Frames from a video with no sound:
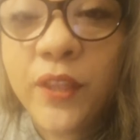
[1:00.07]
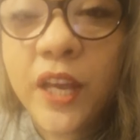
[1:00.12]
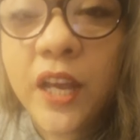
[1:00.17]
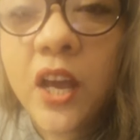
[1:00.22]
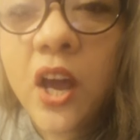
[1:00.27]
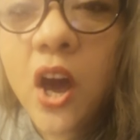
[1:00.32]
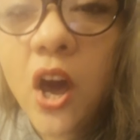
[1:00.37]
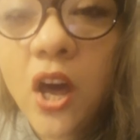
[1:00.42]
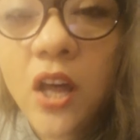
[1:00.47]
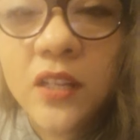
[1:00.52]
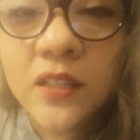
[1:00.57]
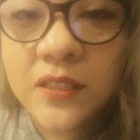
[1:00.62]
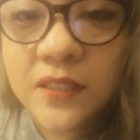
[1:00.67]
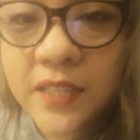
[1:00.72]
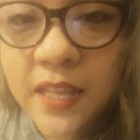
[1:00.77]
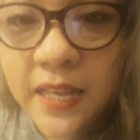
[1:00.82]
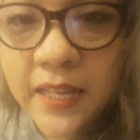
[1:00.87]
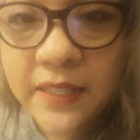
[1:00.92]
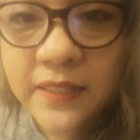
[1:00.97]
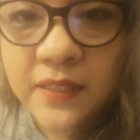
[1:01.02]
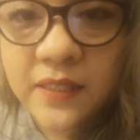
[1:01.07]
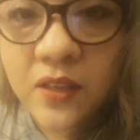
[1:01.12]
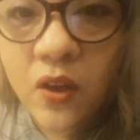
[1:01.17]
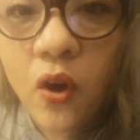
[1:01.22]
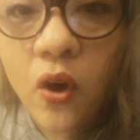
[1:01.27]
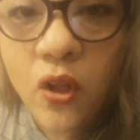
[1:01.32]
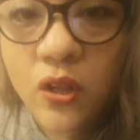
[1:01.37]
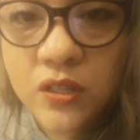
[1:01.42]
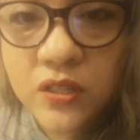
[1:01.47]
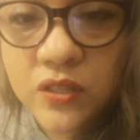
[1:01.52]
the context
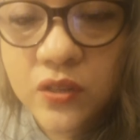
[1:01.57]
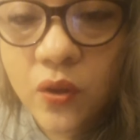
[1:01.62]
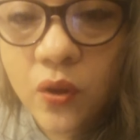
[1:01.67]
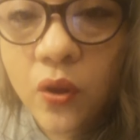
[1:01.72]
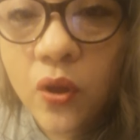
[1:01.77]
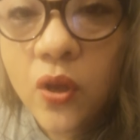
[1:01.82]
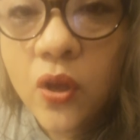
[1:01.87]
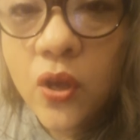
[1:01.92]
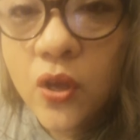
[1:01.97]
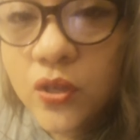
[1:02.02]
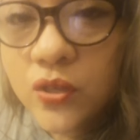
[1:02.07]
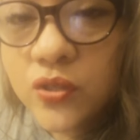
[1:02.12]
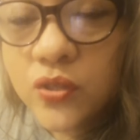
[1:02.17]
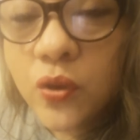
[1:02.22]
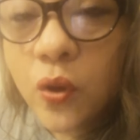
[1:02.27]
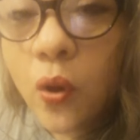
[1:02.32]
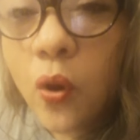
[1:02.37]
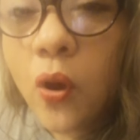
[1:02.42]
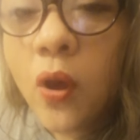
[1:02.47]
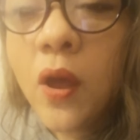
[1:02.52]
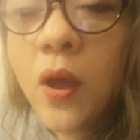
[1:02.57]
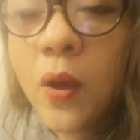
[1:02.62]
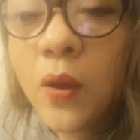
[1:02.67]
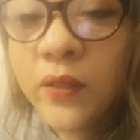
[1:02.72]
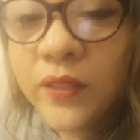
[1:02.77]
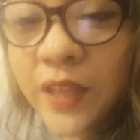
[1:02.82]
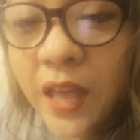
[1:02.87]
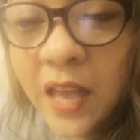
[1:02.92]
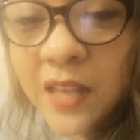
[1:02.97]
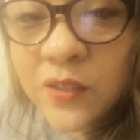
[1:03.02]
also. So
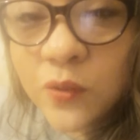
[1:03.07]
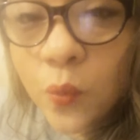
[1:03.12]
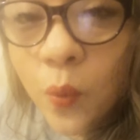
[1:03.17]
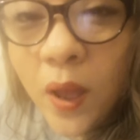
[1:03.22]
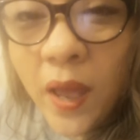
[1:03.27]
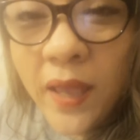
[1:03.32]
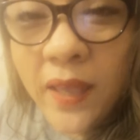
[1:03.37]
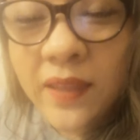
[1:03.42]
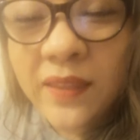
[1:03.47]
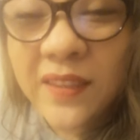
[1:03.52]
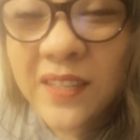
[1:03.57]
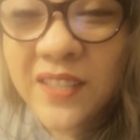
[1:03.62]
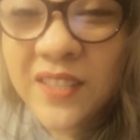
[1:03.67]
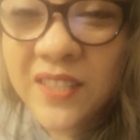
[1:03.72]
that's why the